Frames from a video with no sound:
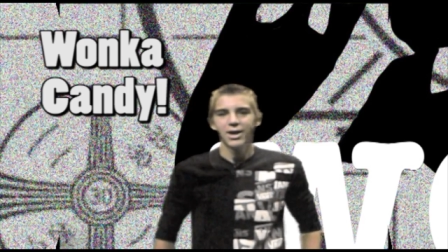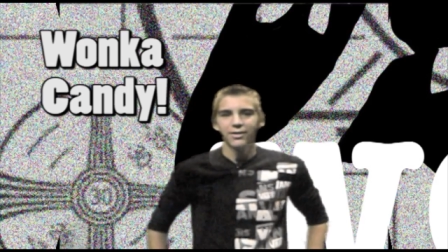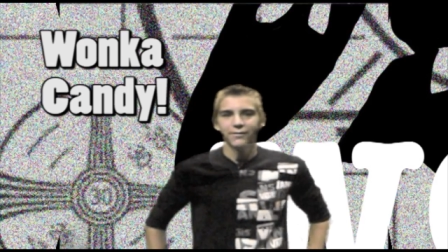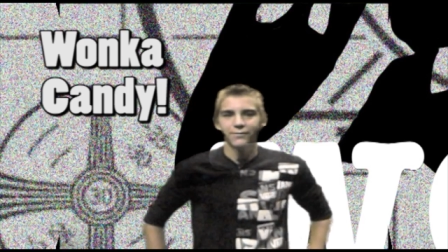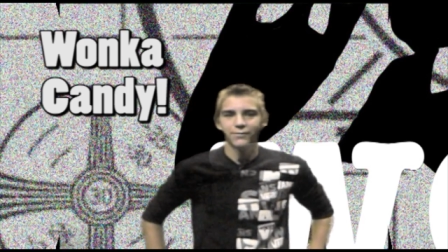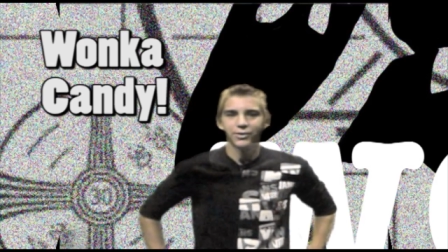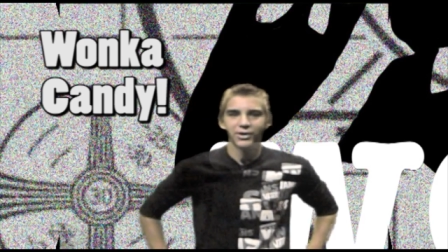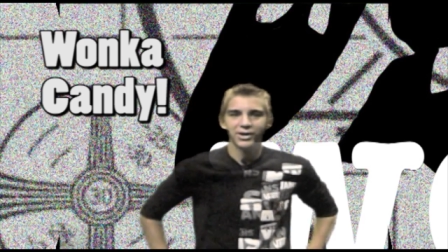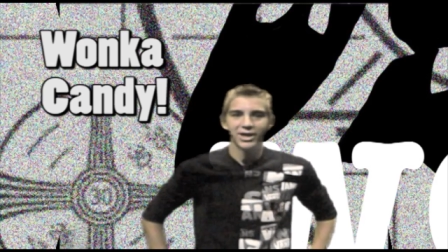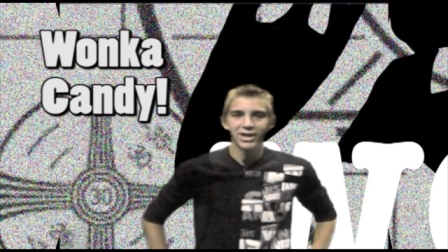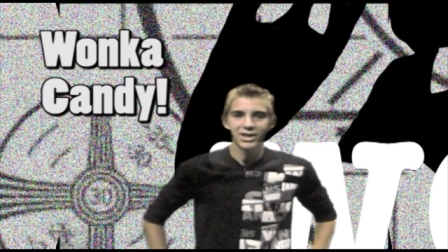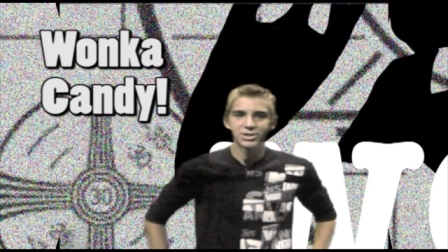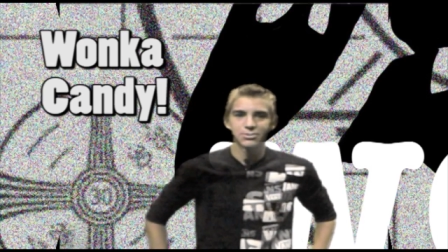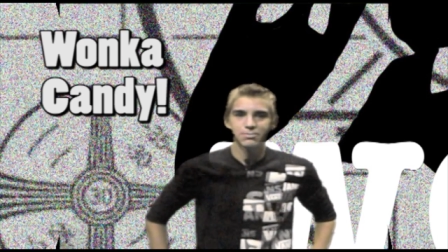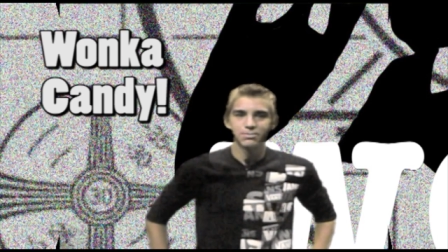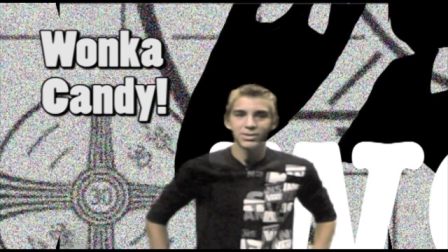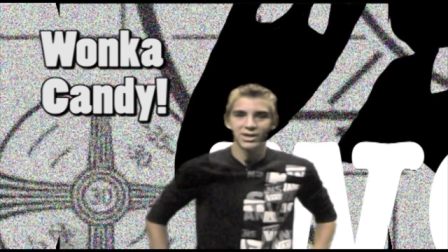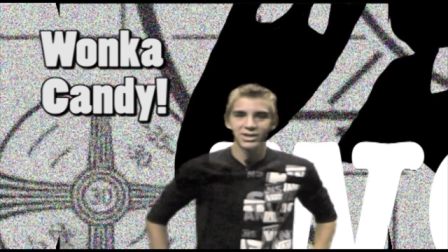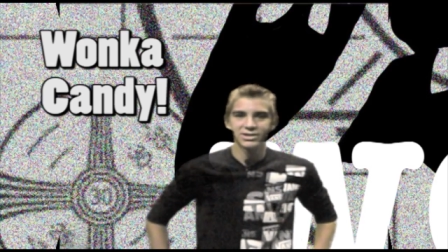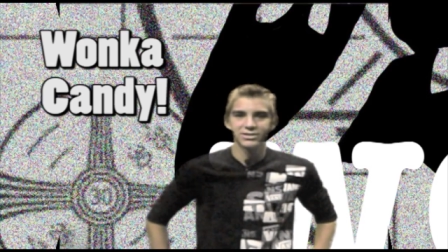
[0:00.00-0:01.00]
For
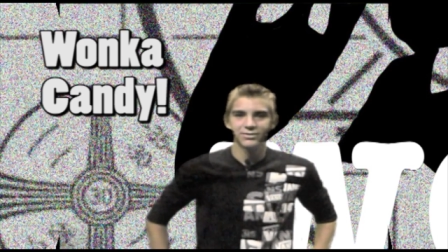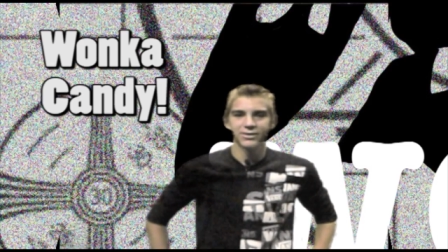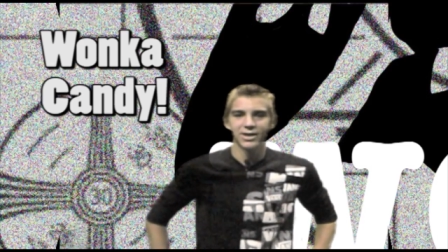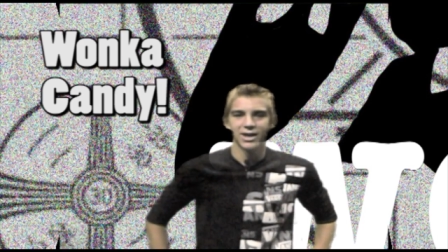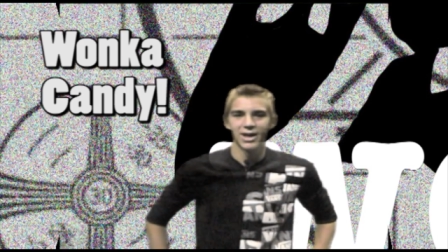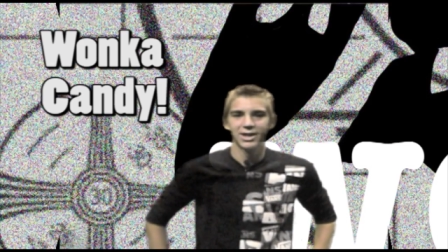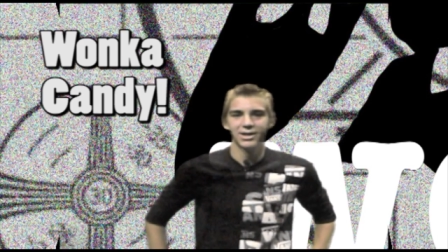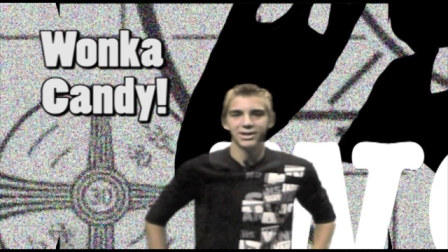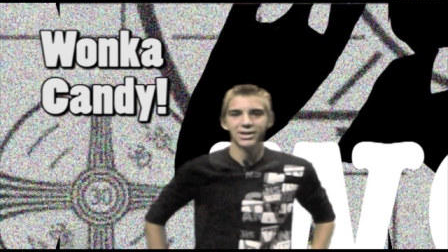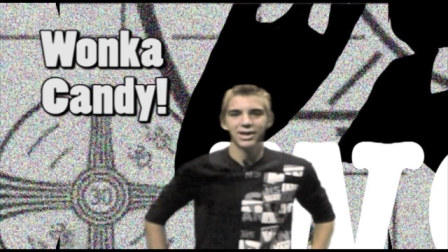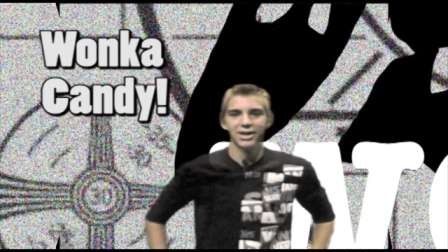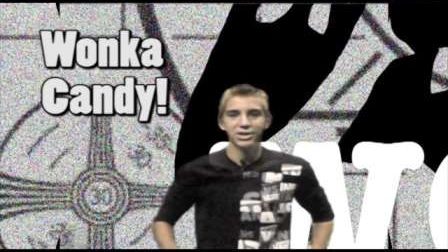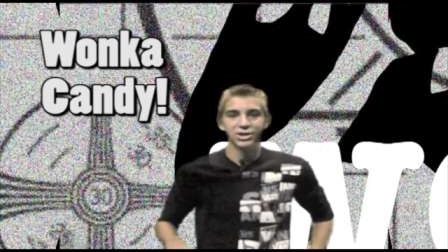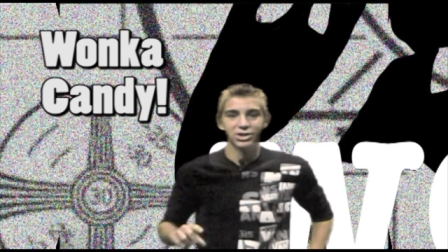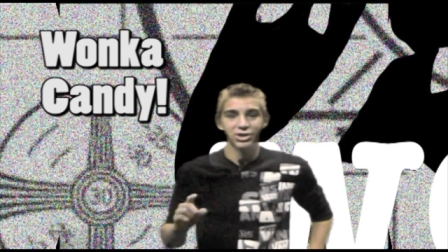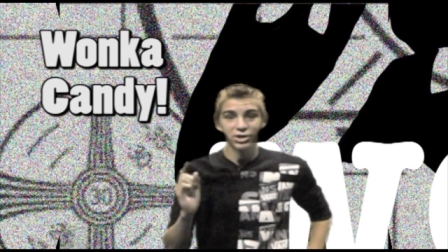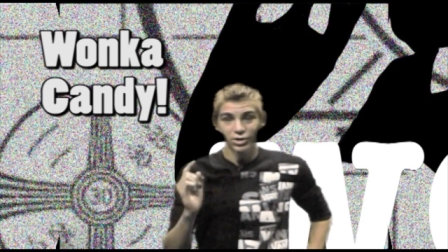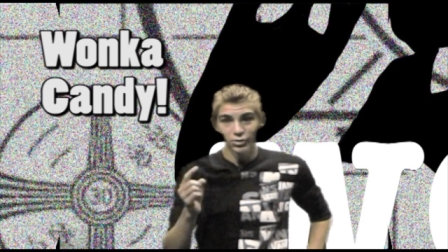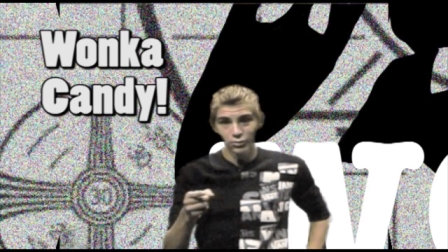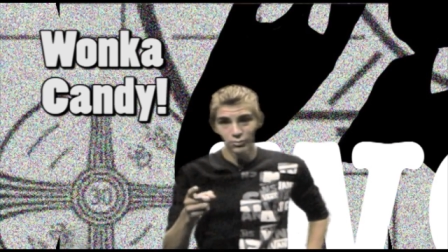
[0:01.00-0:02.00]
each piece of candy that
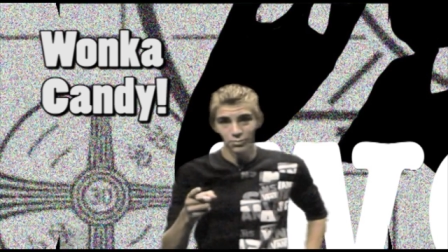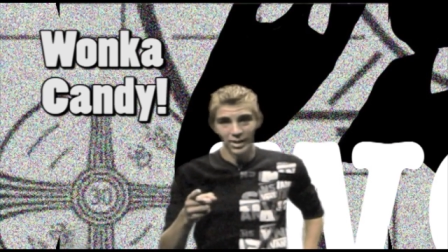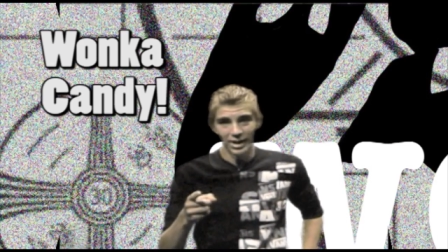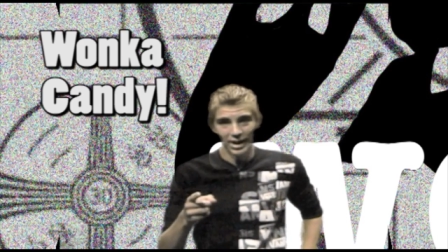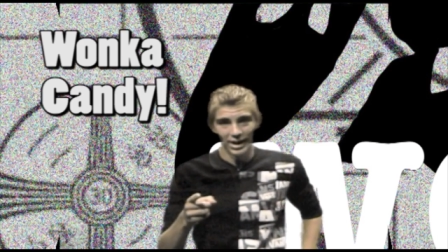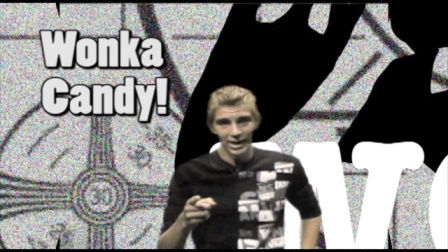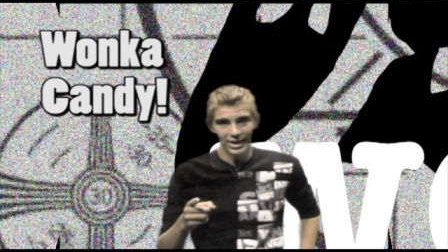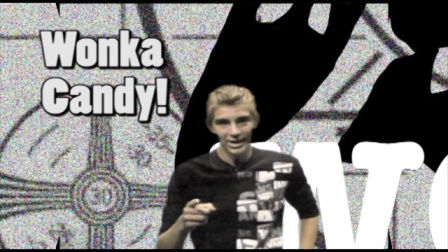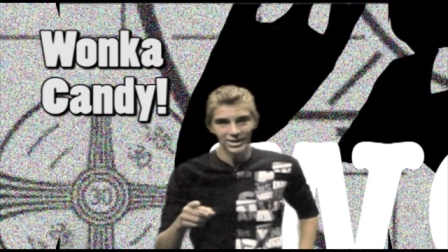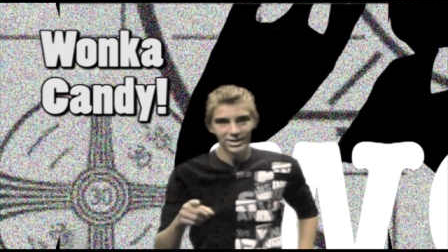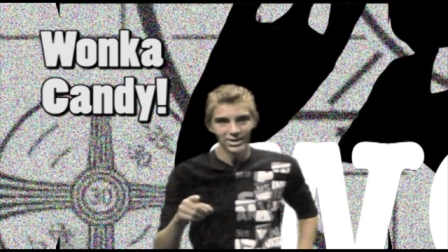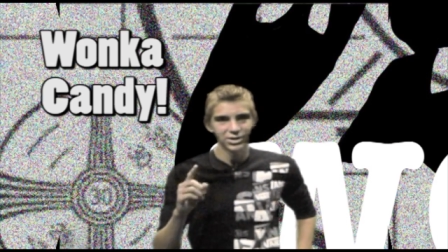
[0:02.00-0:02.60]
you buy,